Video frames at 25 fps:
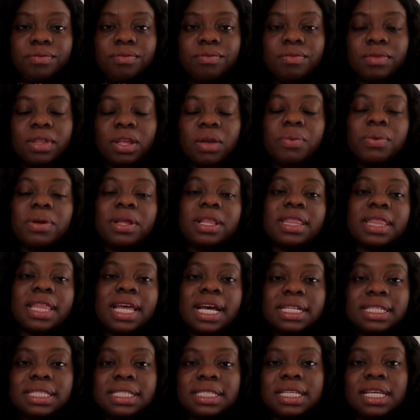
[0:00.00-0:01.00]
With
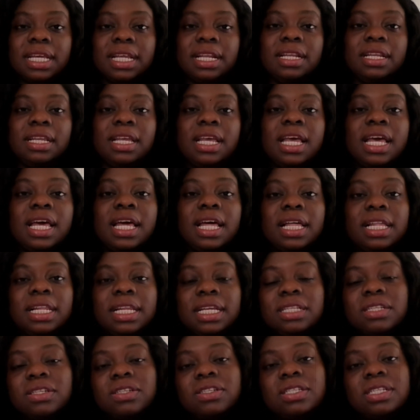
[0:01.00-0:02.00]
that said, let
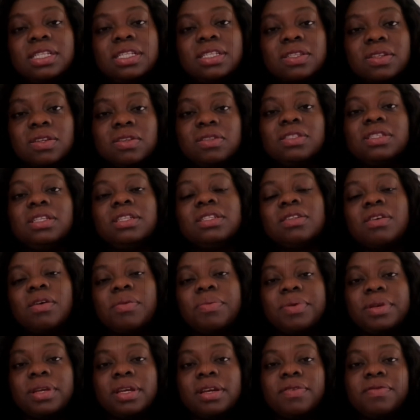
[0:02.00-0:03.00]
us discuss the
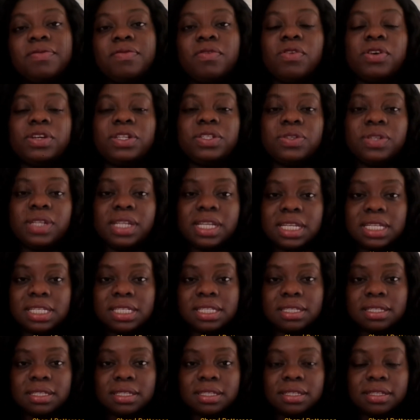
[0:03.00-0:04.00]
topic for
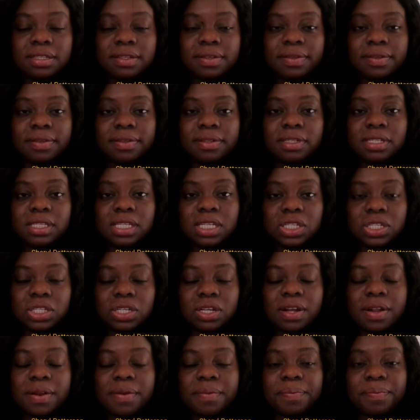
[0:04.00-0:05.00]
today's
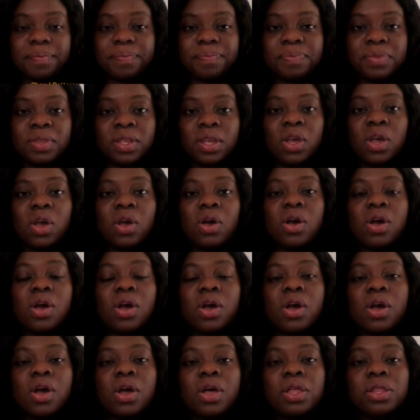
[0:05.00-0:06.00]
session:
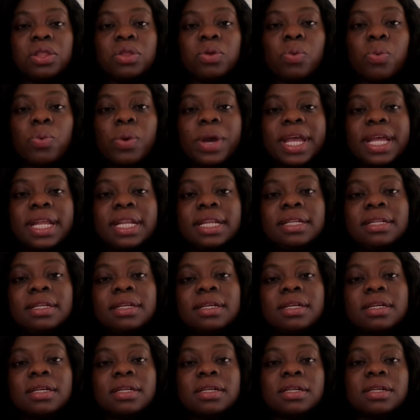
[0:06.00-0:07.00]
the when,
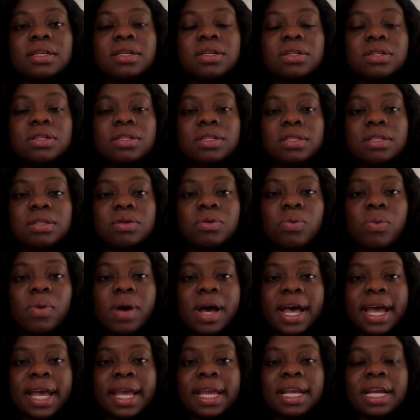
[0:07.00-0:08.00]
the
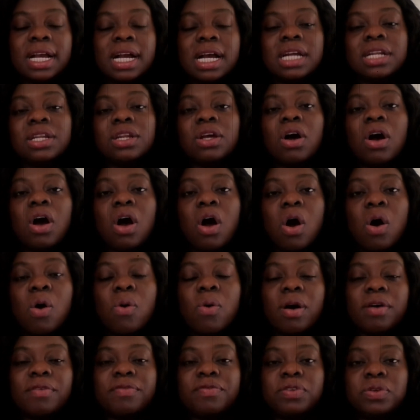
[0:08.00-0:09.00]
why, and the how
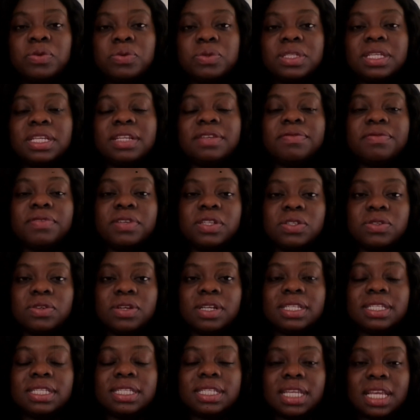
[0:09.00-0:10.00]
of using visual
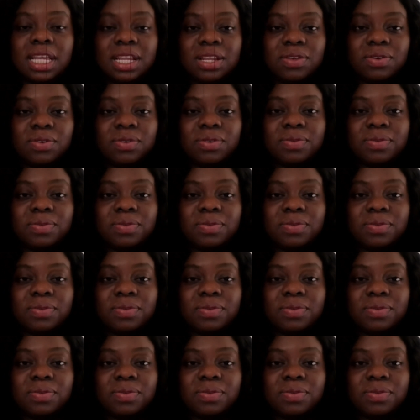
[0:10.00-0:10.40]
schedule.